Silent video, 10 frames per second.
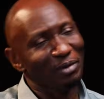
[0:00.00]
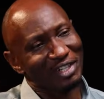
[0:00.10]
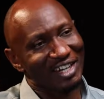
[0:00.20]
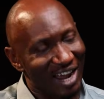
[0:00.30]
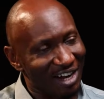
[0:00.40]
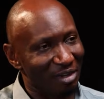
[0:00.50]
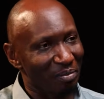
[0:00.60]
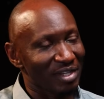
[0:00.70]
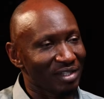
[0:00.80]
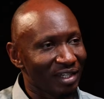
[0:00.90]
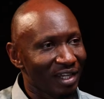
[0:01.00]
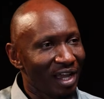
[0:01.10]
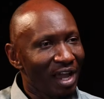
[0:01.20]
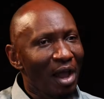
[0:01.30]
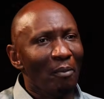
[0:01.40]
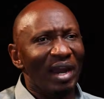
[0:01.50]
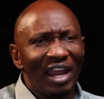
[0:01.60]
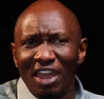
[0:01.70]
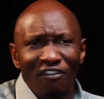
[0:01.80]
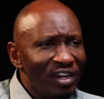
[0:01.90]
not an angry person. But
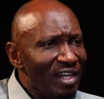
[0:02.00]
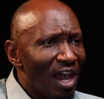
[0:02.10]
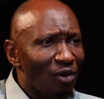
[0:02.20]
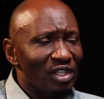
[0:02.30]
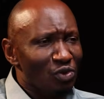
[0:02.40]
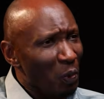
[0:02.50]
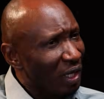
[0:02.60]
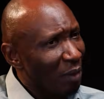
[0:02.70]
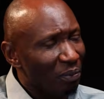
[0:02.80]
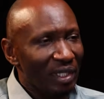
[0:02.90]
every day I would just wake up